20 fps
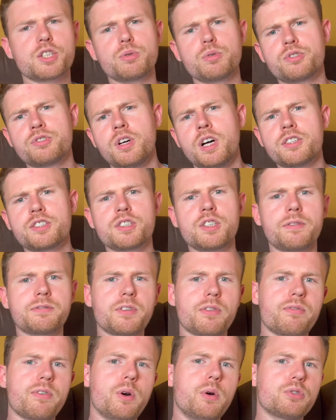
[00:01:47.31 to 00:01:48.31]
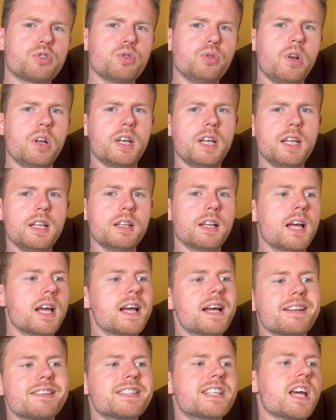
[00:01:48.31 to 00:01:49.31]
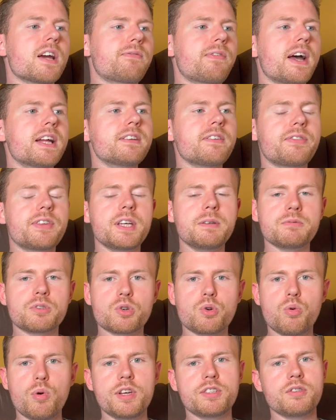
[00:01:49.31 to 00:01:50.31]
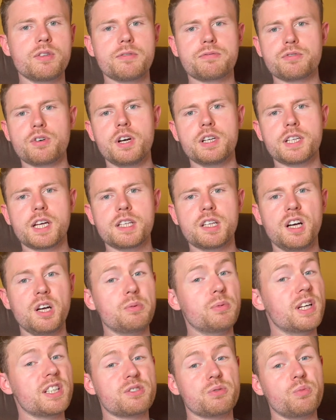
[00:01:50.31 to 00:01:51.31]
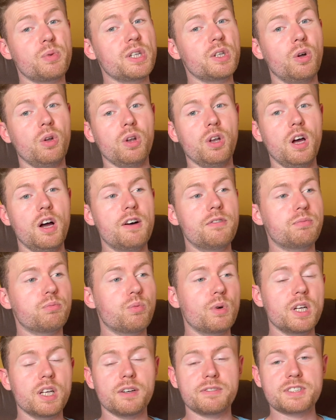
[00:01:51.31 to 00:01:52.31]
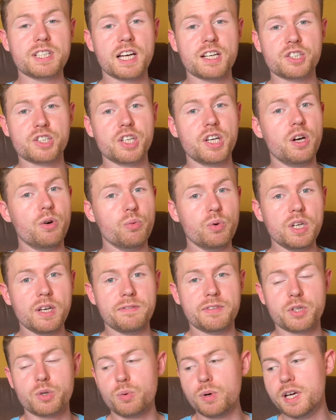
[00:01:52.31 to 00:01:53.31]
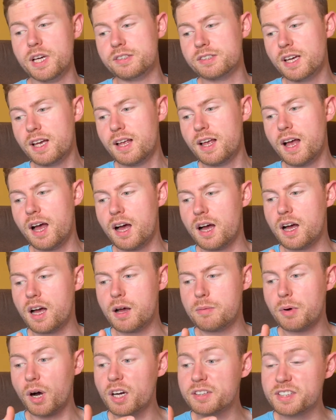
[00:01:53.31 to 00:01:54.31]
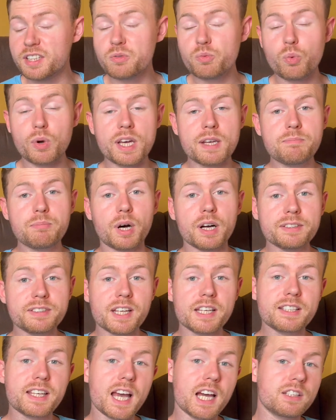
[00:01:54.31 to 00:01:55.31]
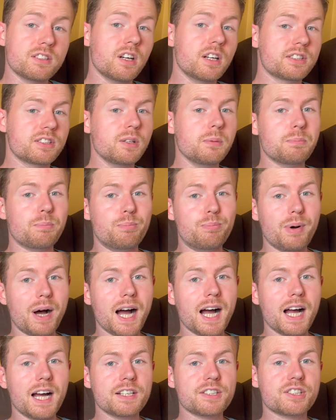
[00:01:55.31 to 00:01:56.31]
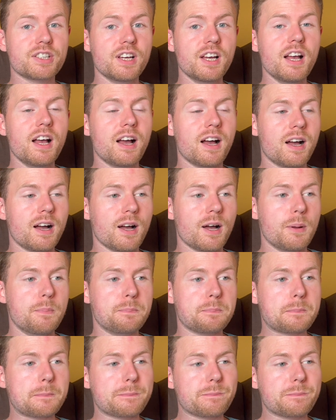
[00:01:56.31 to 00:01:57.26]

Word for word: was nice enough to throw us all a little T F N themed quiz on the Friday night, which we all love. We love Tasha, we love the quiz. Um, I didn't win, but I did get a nice little badge, um,